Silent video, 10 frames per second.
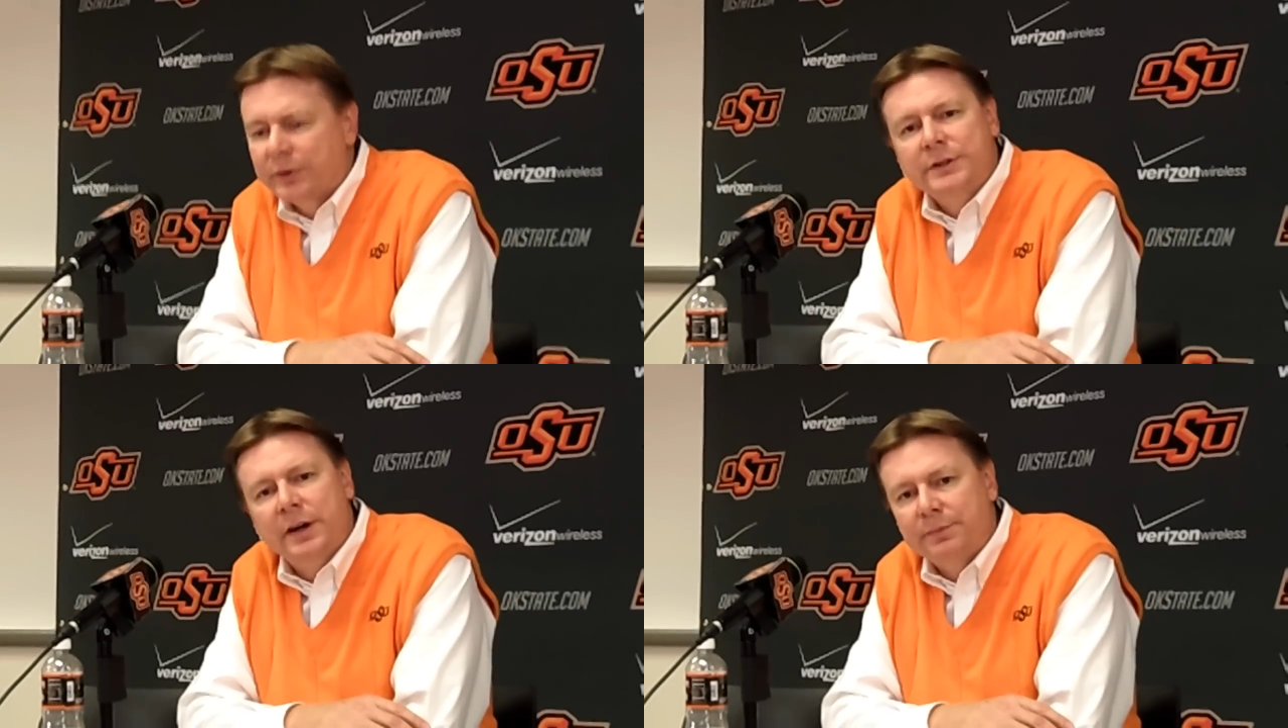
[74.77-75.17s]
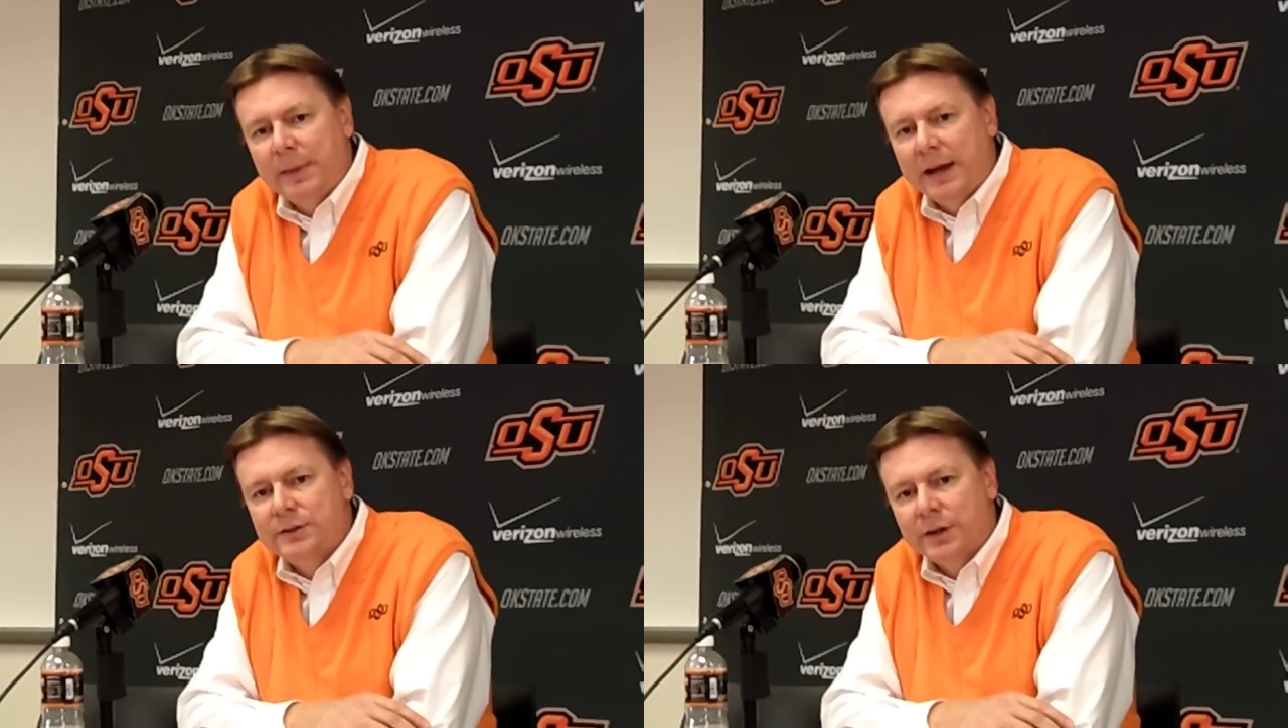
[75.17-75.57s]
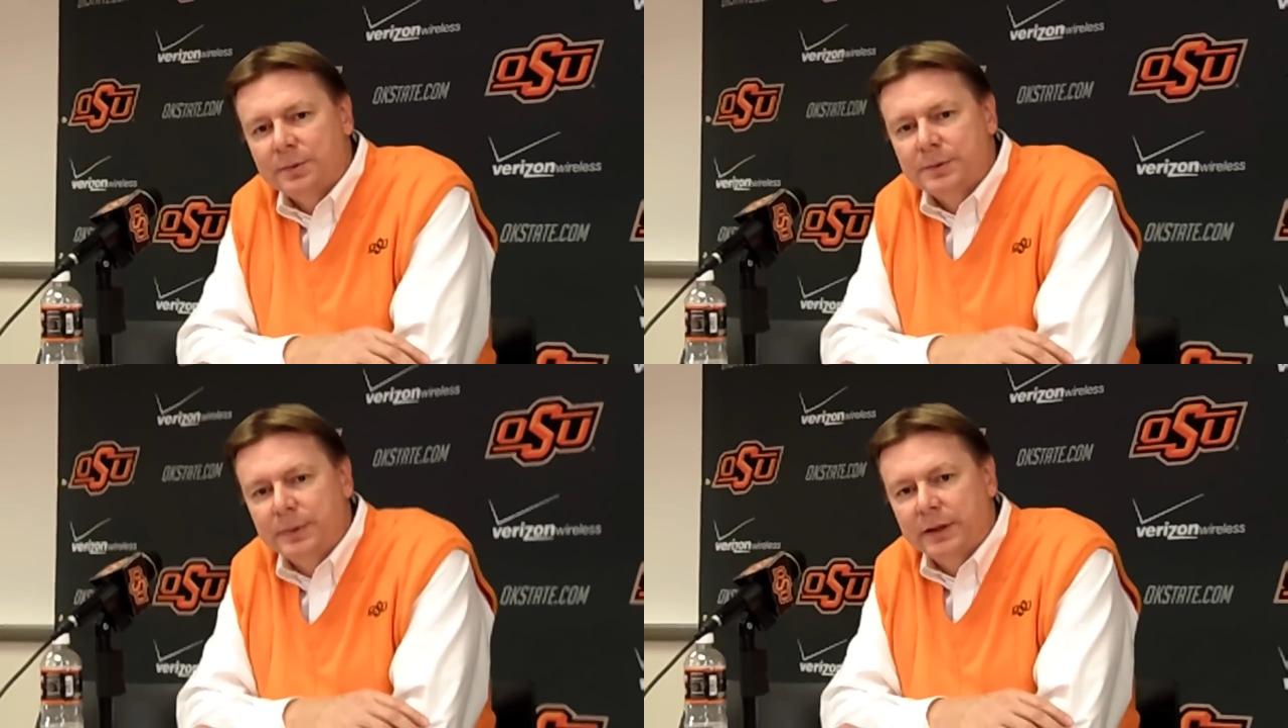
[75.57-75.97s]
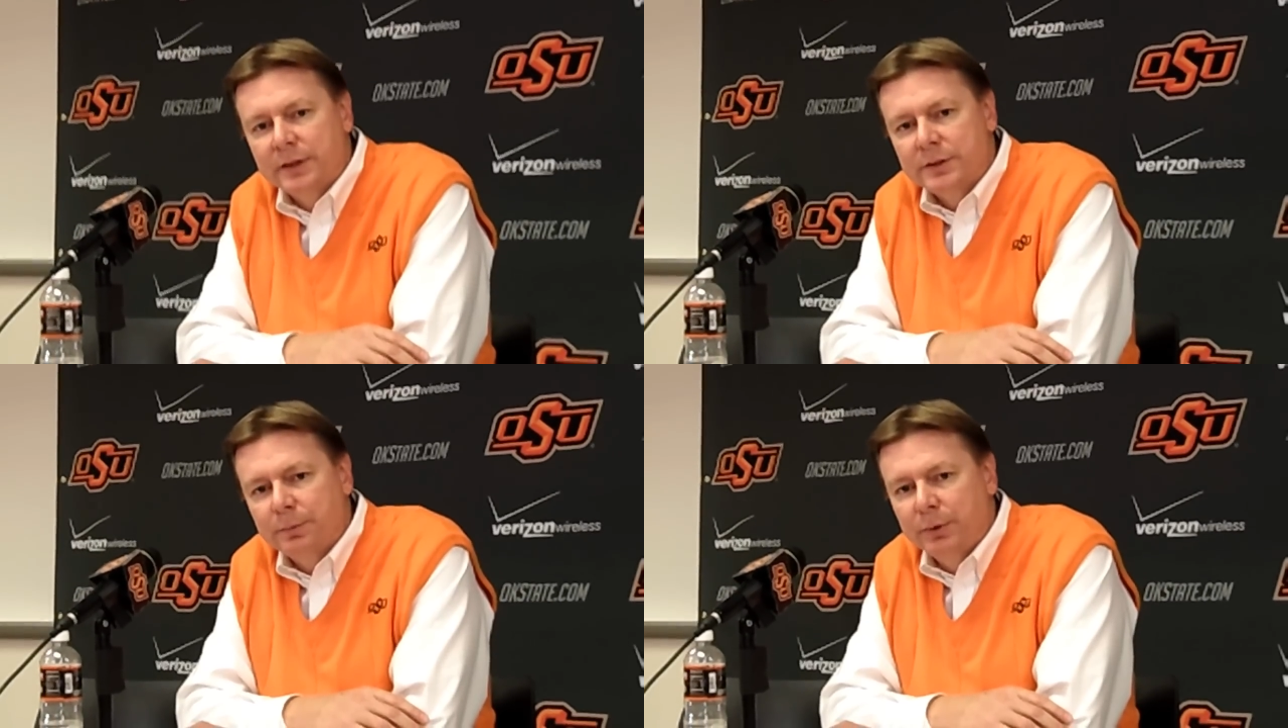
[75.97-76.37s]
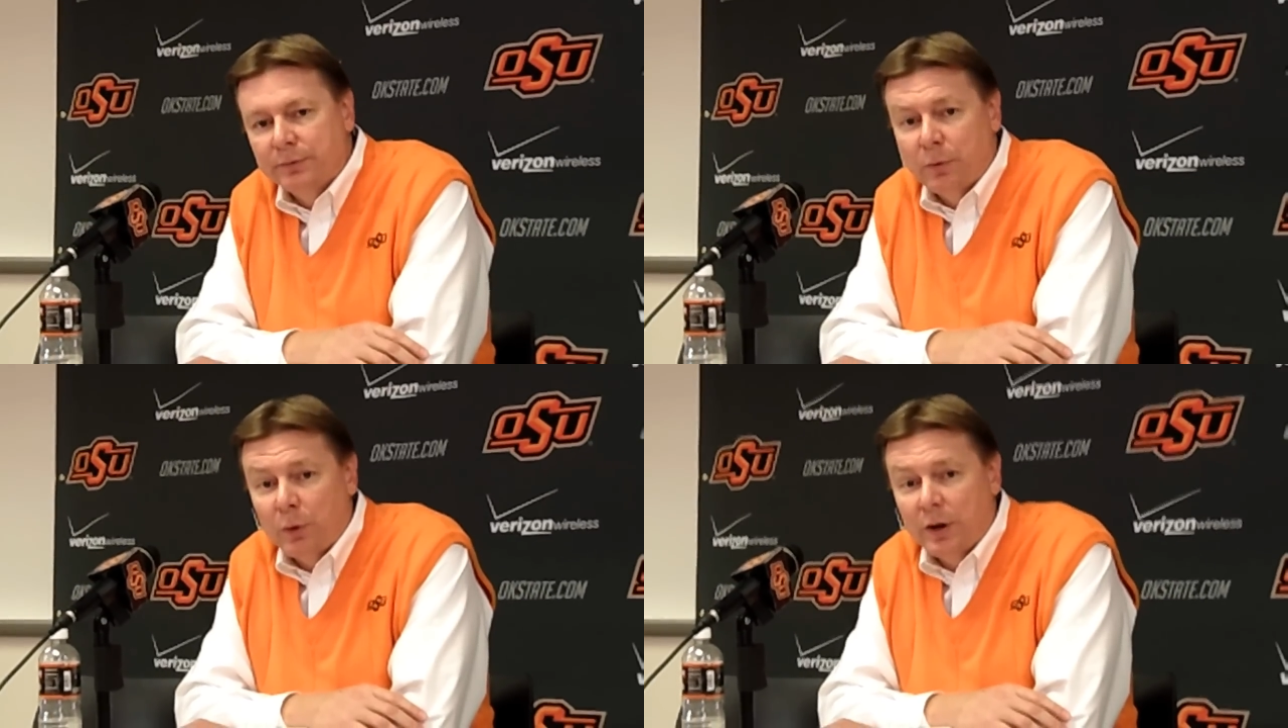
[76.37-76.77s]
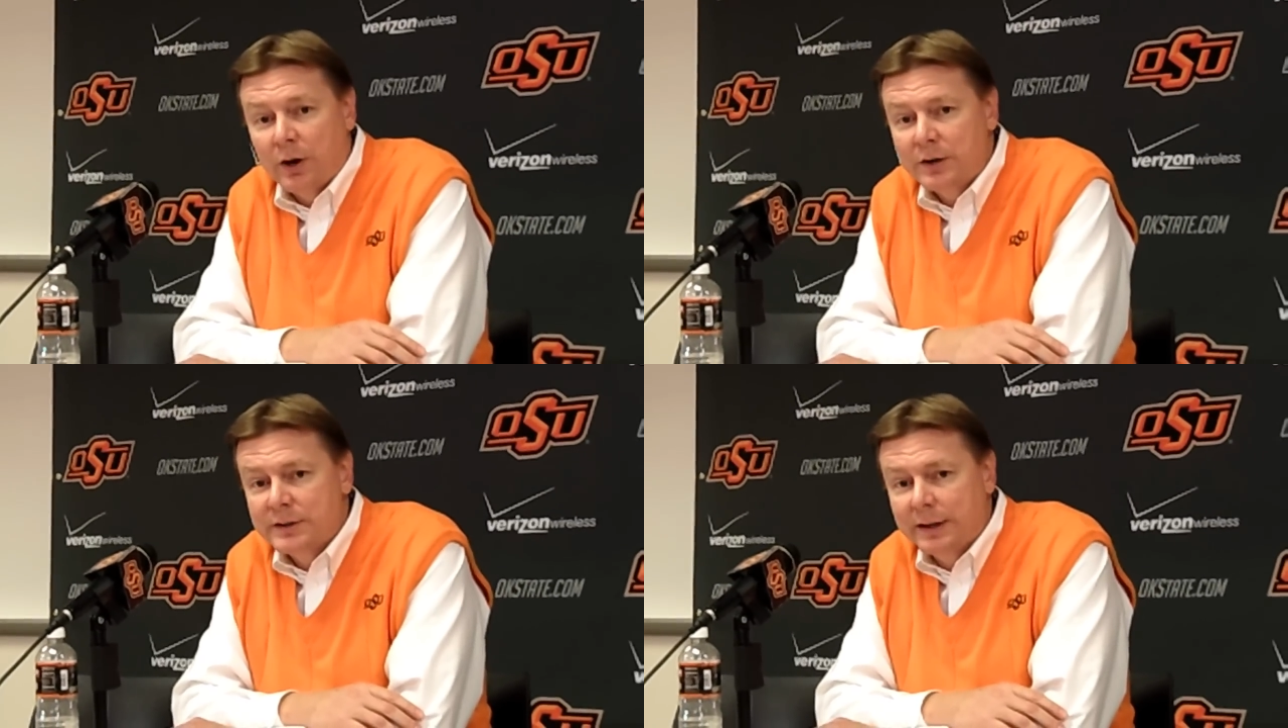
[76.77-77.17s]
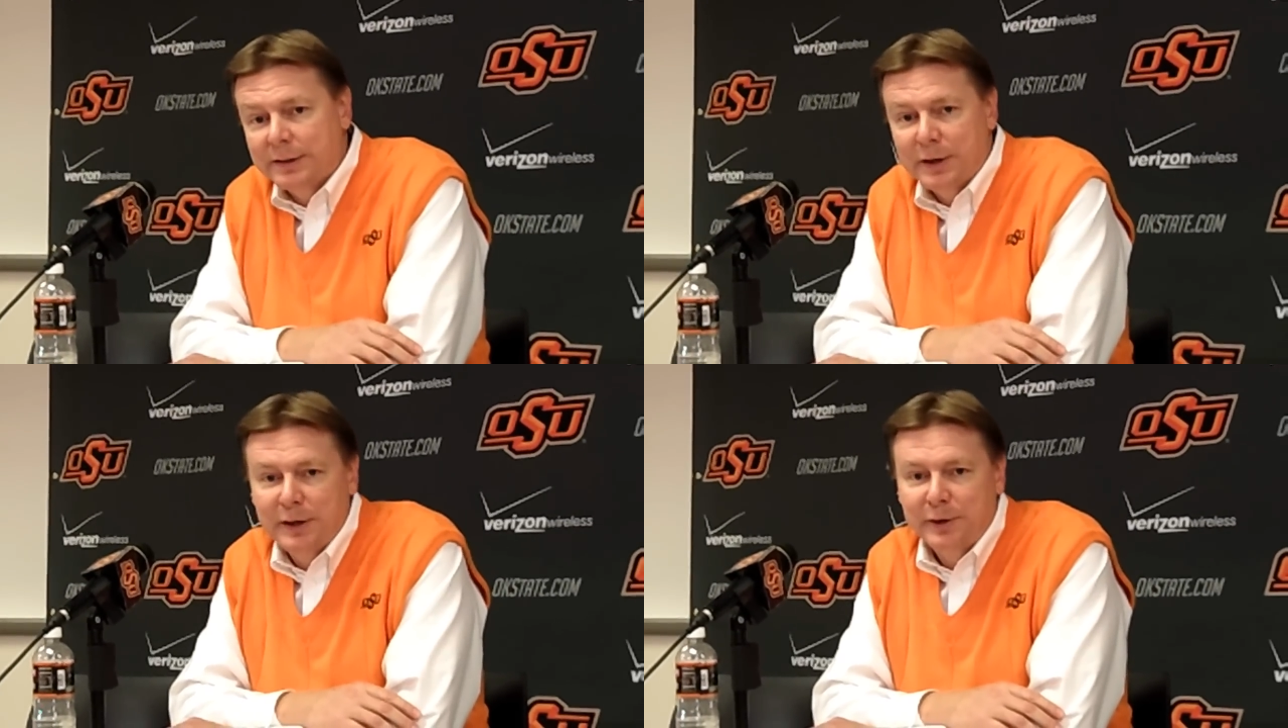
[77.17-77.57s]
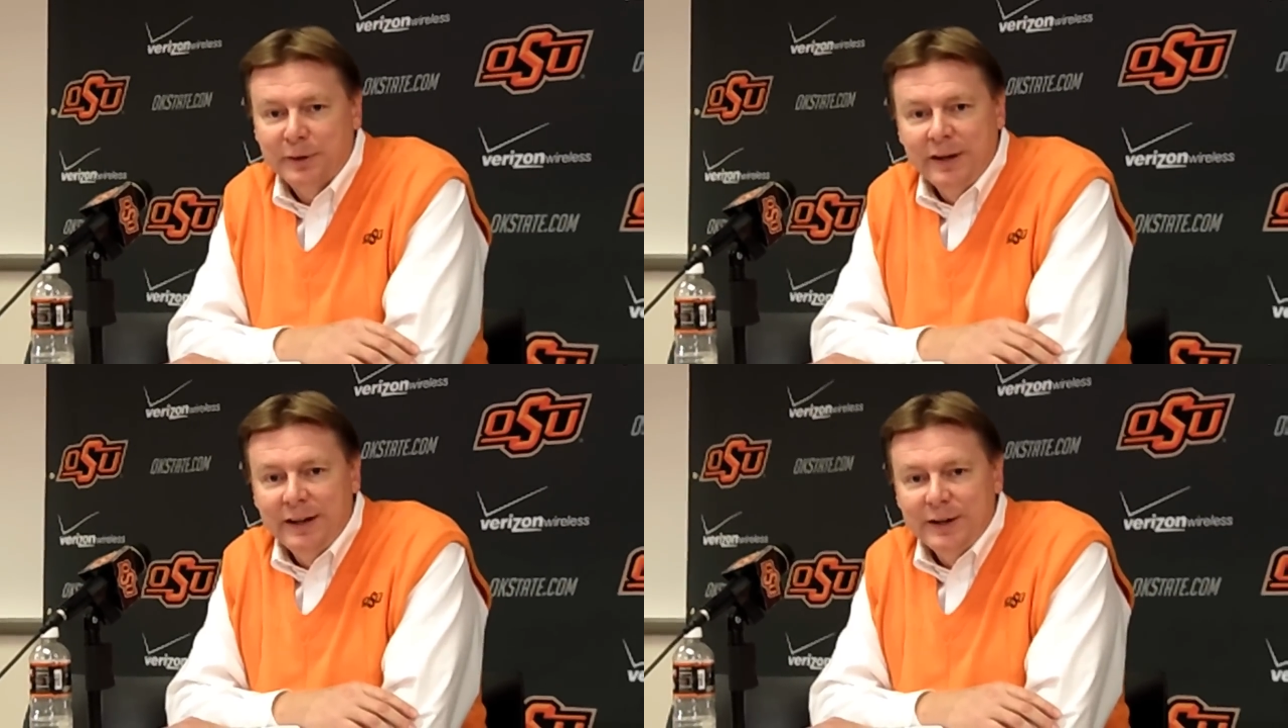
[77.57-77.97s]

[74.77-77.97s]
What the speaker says: they're tough matchups because they'll put four guards out there or